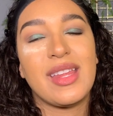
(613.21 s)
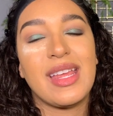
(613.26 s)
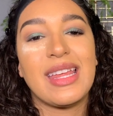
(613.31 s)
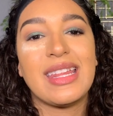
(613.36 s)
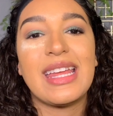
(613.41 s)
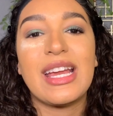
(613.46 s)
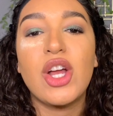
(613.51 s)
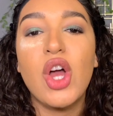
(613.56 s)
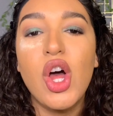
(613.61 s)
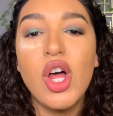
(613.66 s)

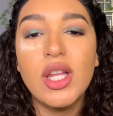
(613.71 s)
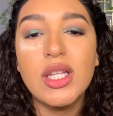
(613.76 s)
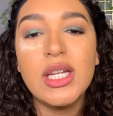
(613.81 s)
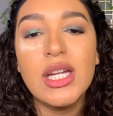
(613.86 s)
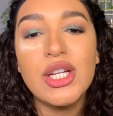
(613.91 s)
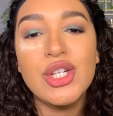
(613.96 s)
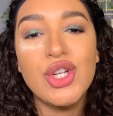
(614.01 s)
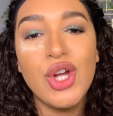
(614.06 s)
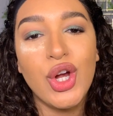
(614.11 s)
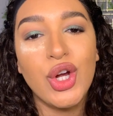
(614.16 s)
they call it
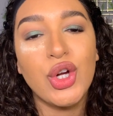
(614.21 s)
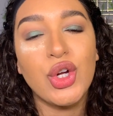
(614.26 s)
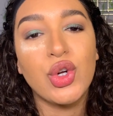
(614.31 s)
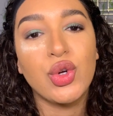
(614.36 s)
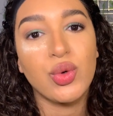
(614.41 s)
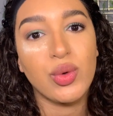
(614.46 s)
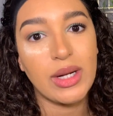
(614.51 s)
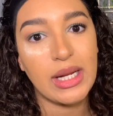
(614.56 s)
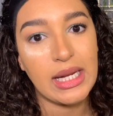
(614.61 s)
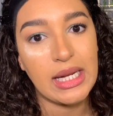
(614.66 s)
a dark
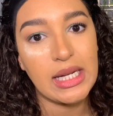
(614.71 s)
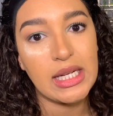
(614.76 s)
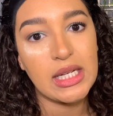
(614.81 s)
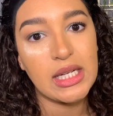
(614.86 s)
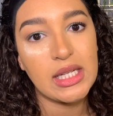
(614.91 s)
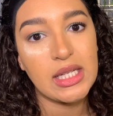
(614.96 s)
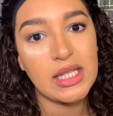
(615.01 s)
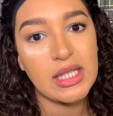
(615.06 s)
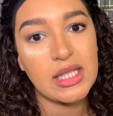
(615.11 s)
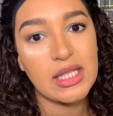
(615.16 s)

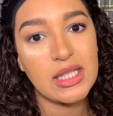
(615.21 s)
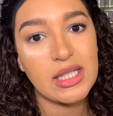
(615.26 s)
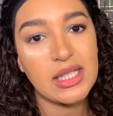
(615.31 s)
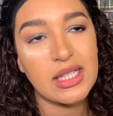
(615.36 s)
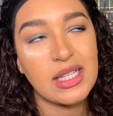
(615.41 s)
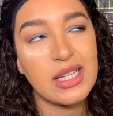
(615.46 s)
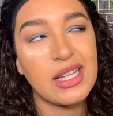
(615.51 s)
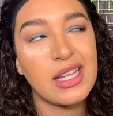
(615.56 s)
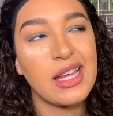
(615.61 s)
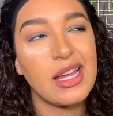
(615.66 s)
green,
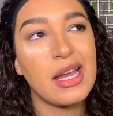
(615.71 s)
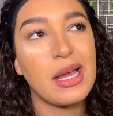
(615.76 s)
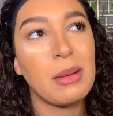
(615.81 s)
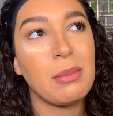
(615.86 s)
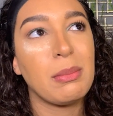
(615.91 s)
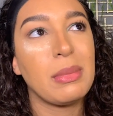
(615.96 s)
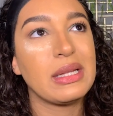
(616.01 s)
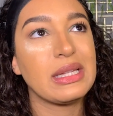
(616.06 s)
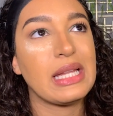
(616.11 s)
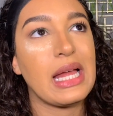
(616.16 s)

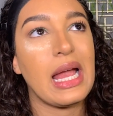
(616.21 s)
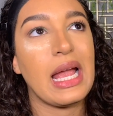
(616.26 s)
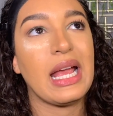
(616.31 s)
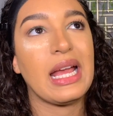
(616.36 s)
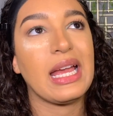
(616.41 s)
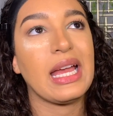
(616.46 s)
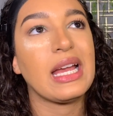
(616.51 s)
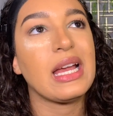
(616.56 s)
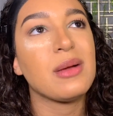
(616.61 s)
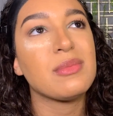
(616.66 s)
but
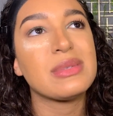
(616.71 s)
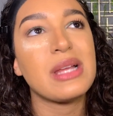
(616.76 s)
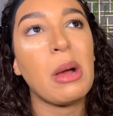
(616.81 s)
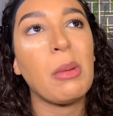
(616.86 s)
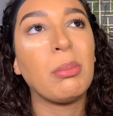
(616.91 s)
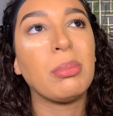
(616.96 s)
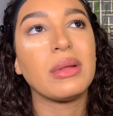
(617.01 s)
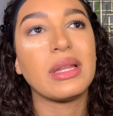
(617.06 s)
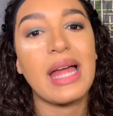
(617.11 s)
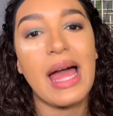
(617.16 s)
like it comes
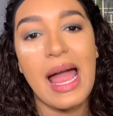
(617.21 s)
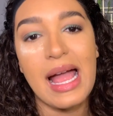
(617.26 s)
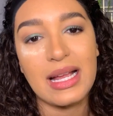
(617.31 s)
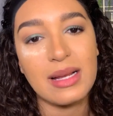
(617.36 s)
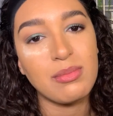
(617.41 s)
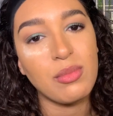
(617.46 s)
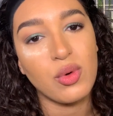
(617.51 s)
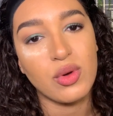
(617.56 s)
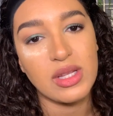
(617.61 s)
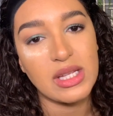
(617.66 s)
out
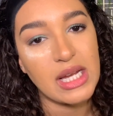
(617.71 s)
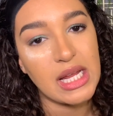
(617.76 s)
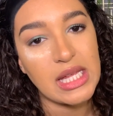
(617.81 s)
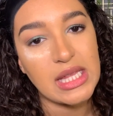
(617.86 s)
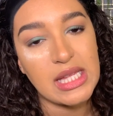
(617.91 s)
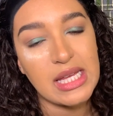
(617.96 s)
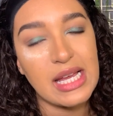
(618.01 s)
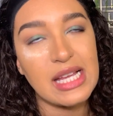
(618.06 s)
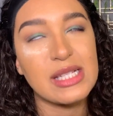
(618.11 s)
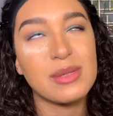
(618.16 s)
black more than
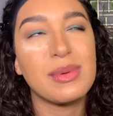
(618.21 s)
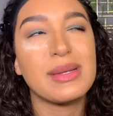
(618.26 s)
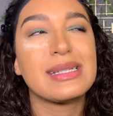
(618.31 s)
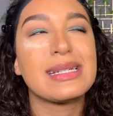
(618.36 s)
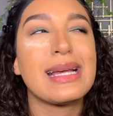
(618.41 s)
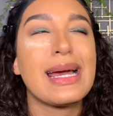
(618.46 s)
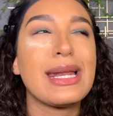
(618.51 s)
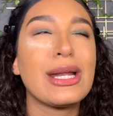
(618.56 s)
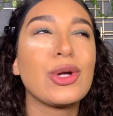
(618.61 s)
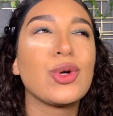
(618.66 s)
anything else, but it's
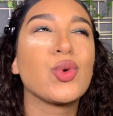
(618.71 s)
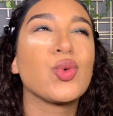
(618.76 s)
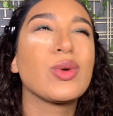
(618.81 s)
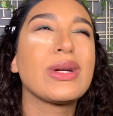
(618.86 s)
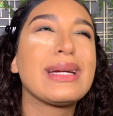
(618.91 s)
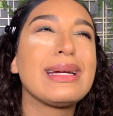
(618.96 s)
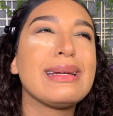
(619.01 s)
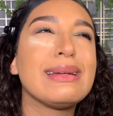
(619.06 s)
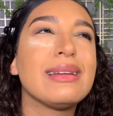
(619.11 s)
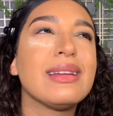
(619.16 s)
got a
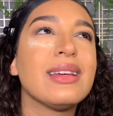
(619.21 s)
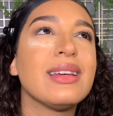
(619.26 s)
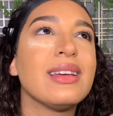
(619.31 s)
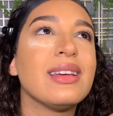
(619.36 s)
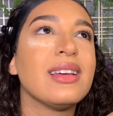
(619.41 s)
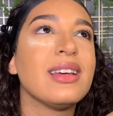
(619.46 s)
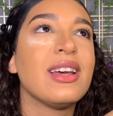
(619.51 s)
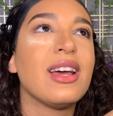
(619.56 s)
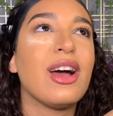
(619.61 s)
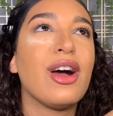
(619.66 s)
green,
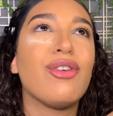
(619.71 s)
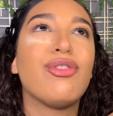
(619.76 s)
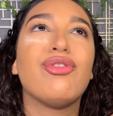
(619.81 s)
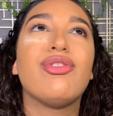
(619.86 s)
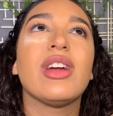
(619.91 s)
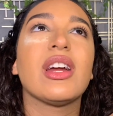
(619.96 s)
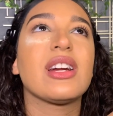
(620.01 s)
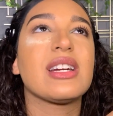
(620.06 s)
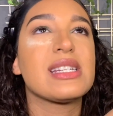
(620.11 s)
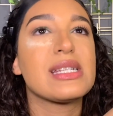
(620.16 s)
a
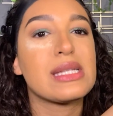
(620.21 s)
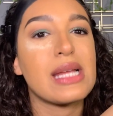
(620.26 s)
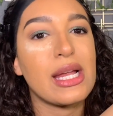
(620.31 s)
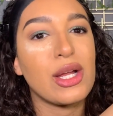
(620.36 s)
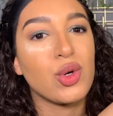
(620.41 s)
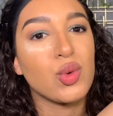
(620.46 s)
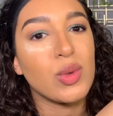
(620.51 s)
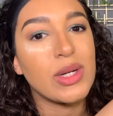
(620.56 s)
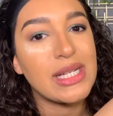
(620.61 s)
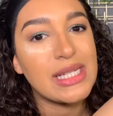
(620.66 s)
very
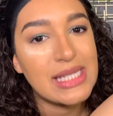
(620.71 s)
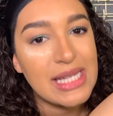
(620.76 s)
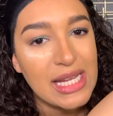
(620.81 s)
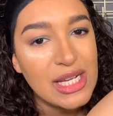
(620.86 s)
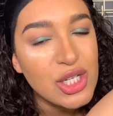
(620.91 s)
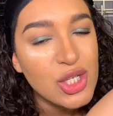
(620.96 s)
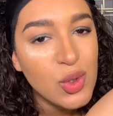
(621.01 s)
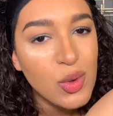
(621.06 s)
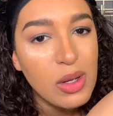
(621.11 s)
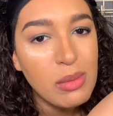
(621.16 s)
slight green
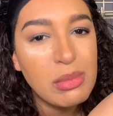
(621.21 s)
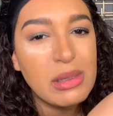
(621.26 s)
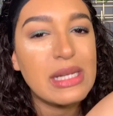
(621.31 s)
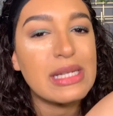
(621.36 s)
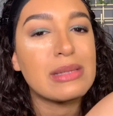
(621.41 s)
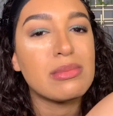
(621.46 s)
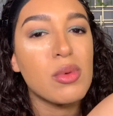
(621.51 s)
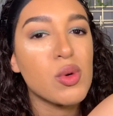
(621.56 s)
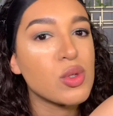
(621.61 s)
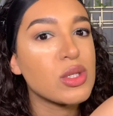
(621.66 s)
tint to it, but
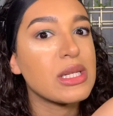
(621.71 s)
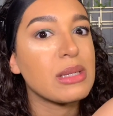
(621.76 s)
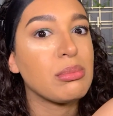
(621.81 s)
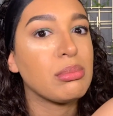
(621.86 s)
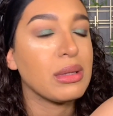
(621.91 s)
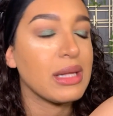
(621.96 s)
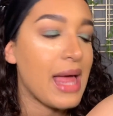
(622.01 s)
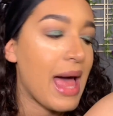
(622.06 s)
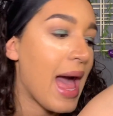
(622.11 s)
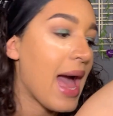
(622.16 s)
it's mostly
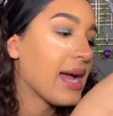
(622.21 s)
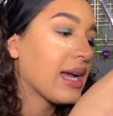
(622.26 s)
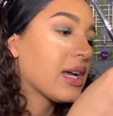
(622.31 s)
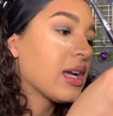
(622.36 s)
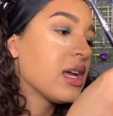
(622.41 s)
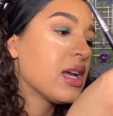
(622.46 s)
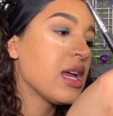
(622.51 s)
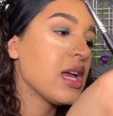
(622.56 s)
black.